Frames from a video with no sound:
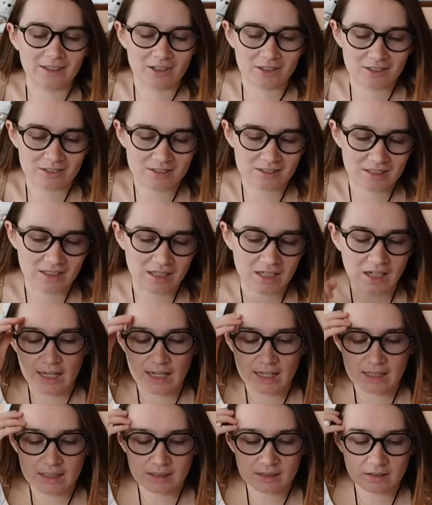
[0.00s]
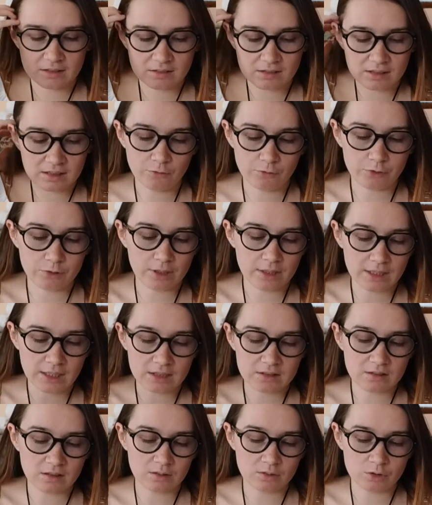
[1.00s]
honestly. And for the
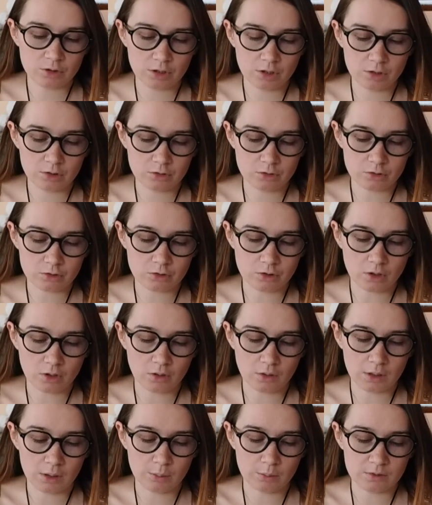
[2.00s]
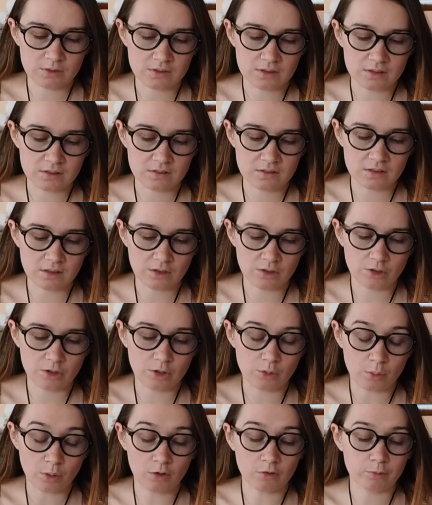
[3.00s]
next 100 years or so, it was considered
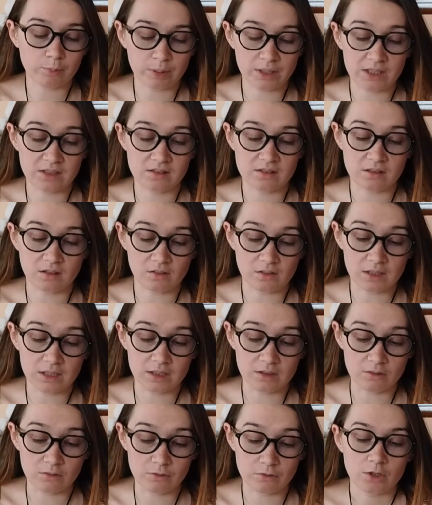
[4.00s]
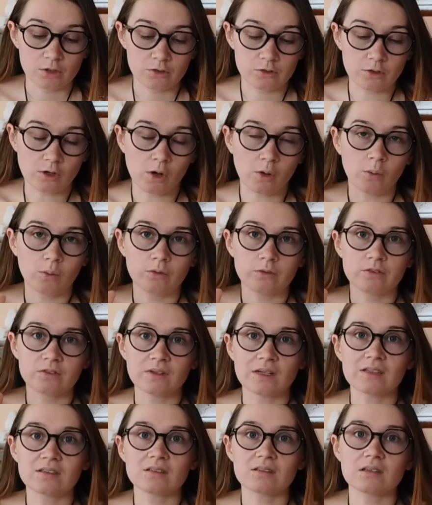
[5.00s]
a rough place to live. So
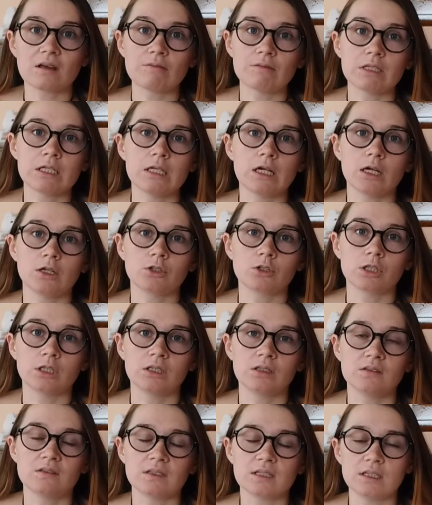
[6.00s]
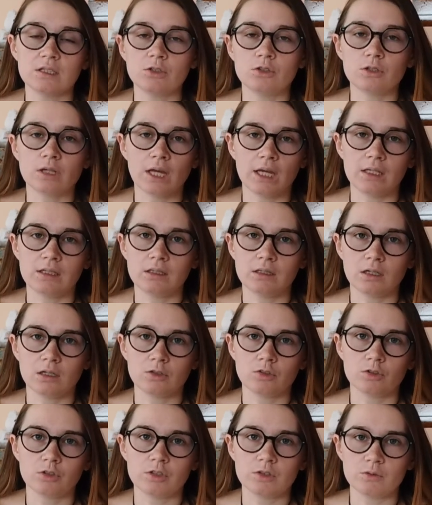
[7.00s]
since the 1700s into the
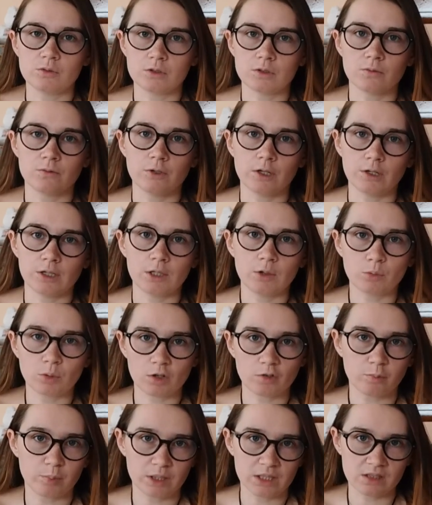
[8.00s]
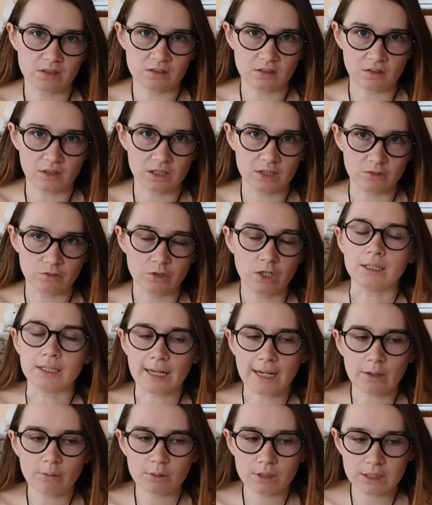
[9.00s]
1800s, it was a very rough place to live.
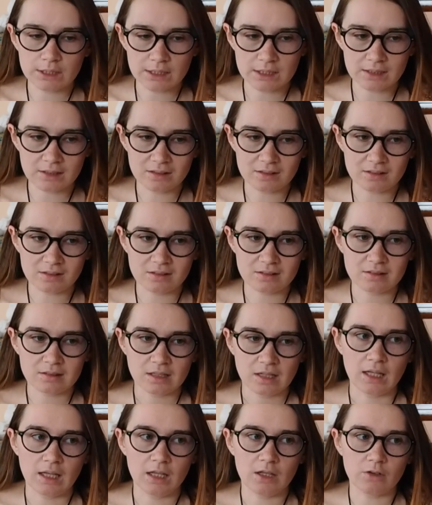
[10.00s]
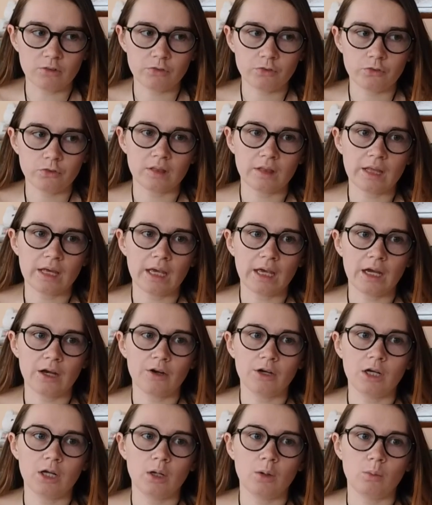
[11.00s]
Nowadays, if the
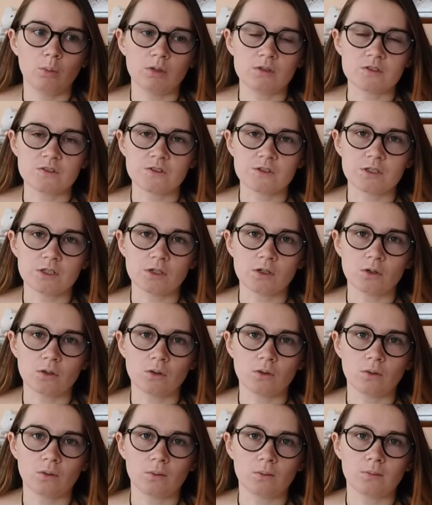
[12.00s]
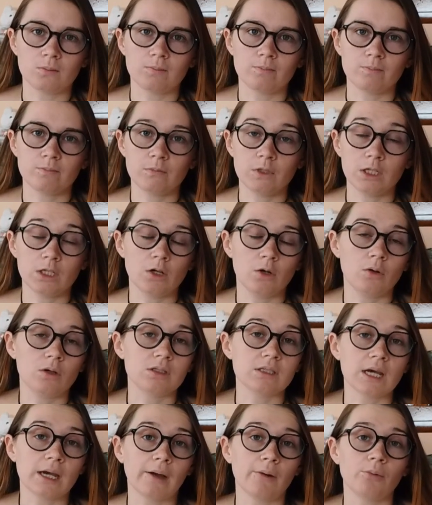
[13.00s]
area was still, you know, a
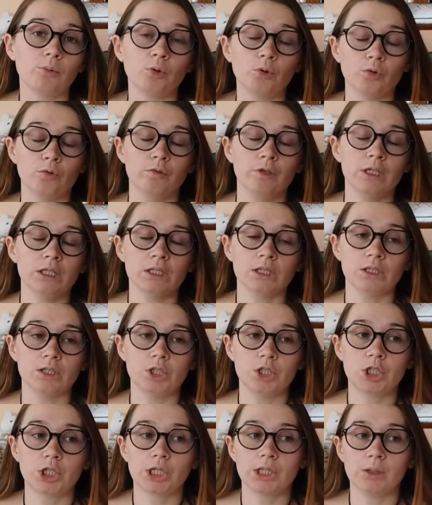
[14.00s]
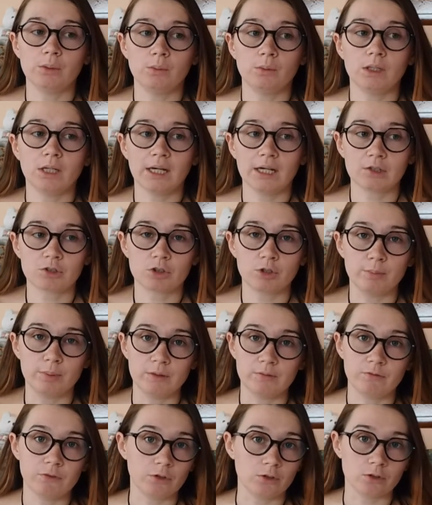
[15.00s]
town or village, it would actually be
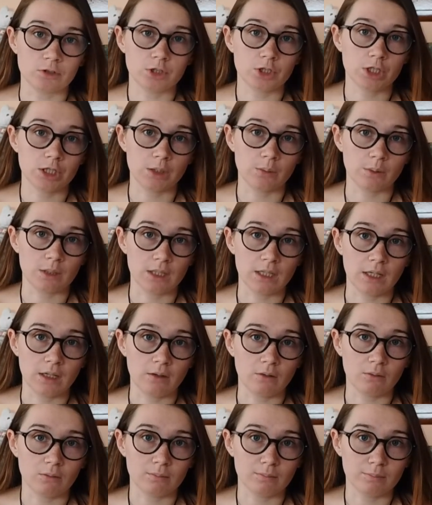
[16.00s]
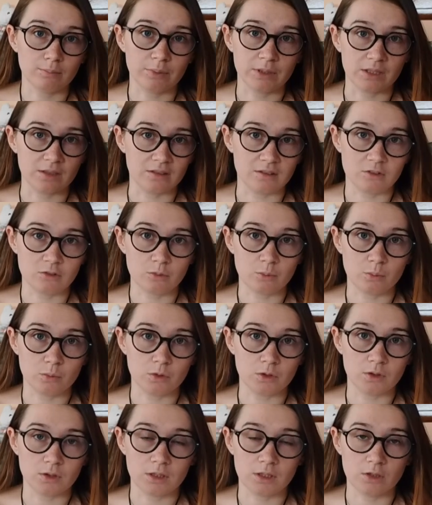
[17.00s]
flourishing right now because
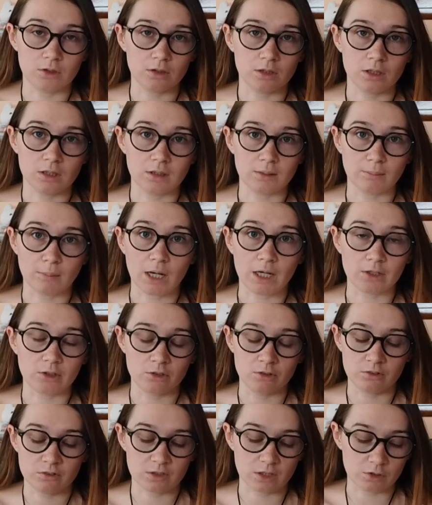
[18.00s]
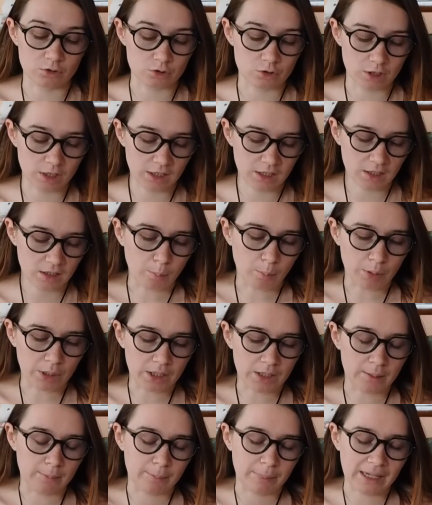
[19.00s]
we're here in the modern century.
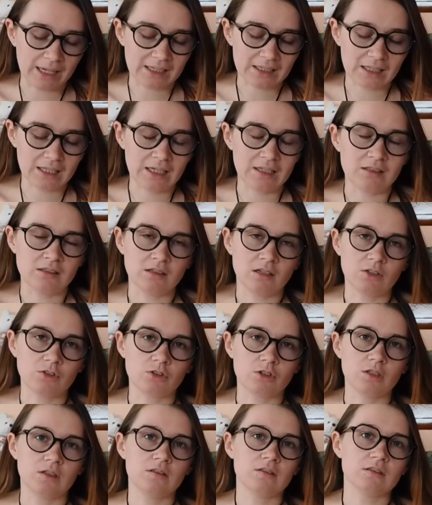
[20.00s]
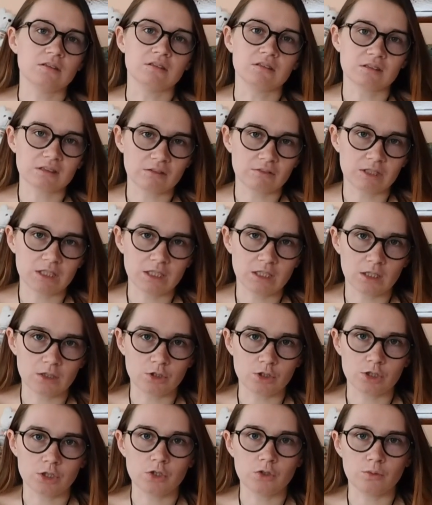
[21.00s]
But back in the 1800s and the
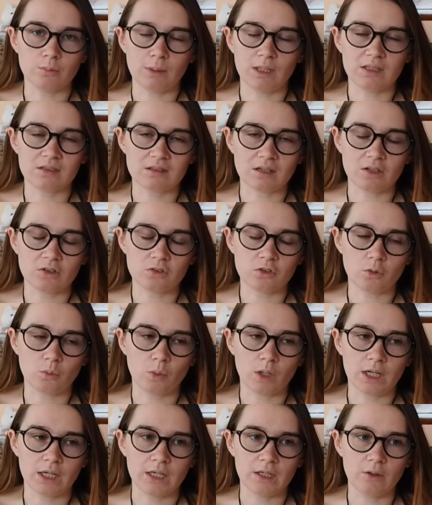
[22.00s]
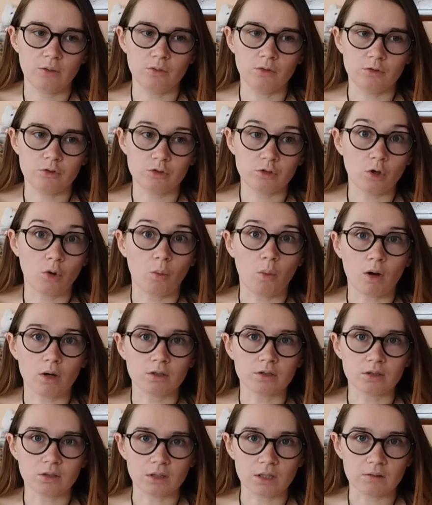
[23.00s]
1700s, it would make sense on why it was so
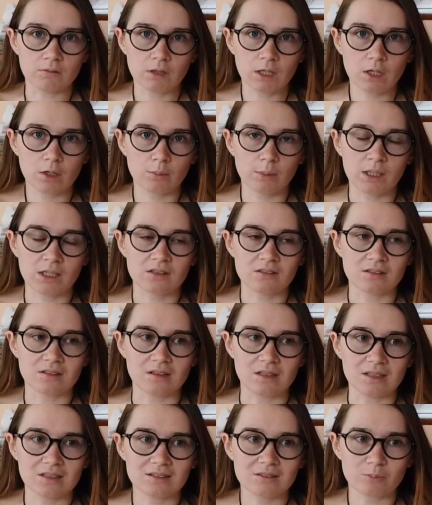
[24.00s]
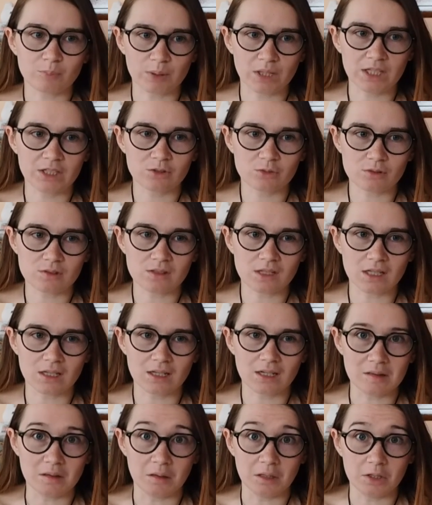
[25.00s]
hard to live there, because this place was
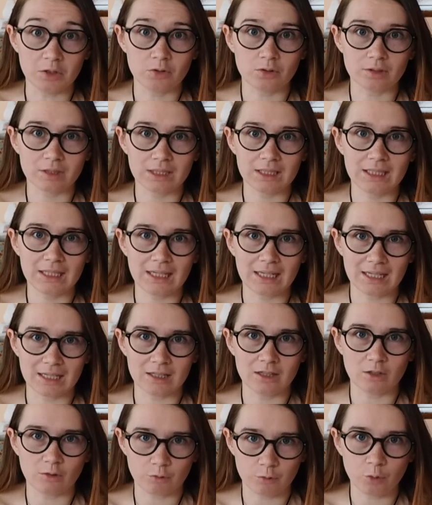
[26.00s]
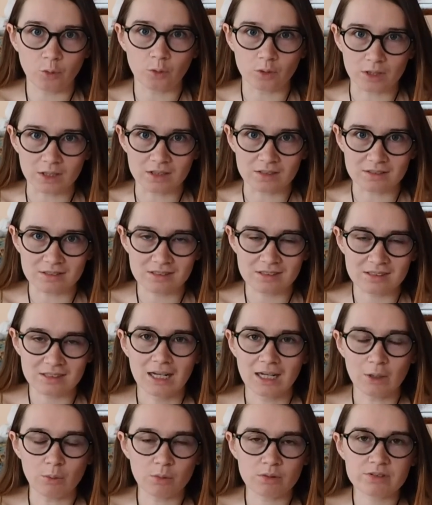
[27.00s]
like literally in the forest.
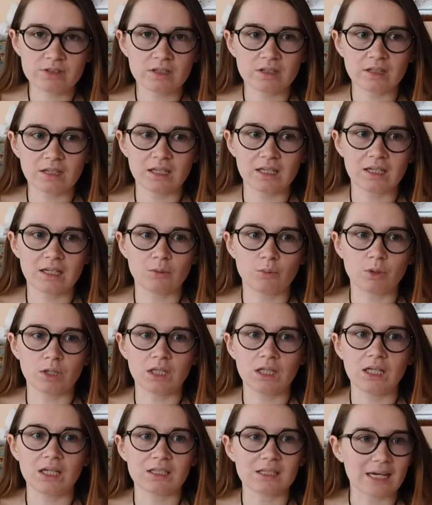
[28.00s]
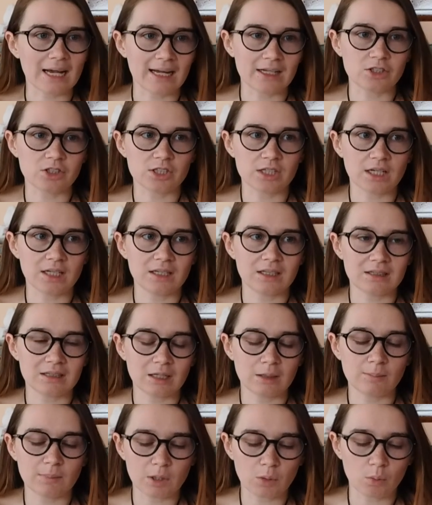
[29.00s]
It wasn't like really attached to
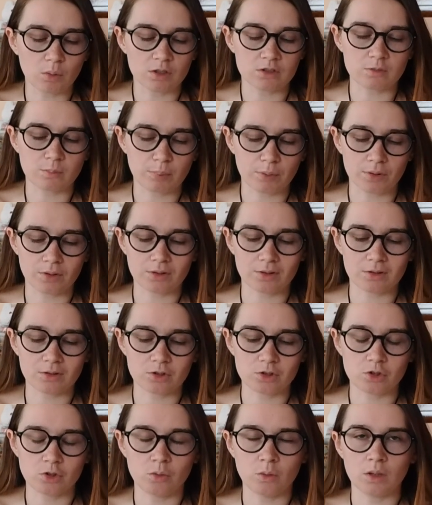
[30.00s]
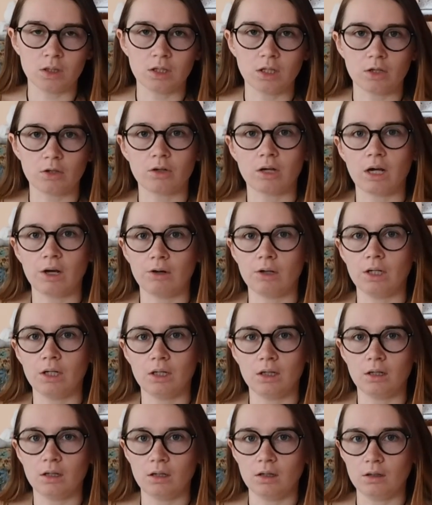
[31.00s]
anything, but it was a part to another
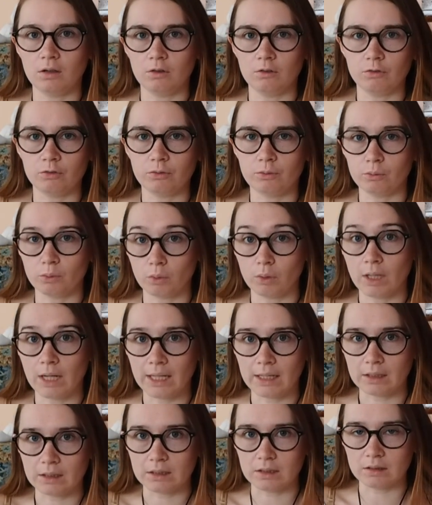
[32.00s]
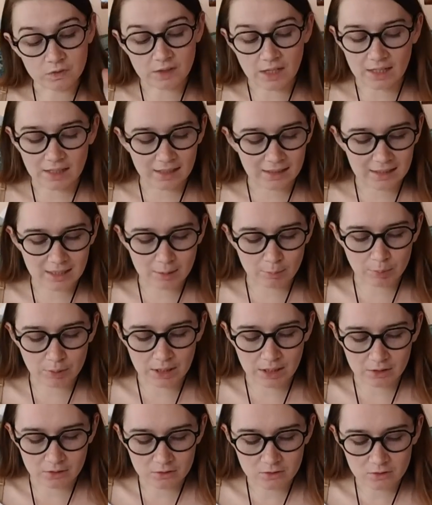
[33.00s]
area of Rhode Island that I can't
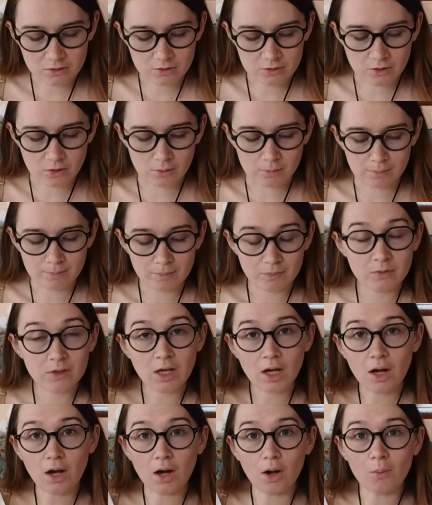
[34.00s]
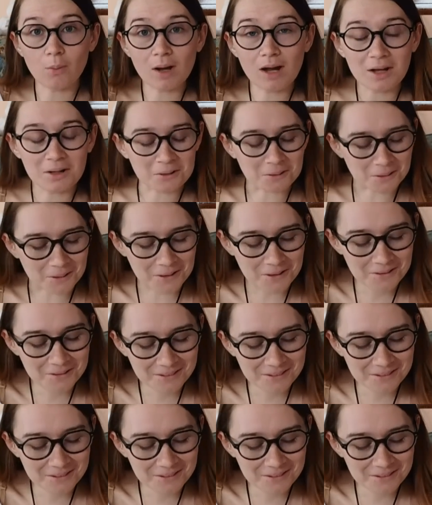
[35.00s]
pronounce, so oh well.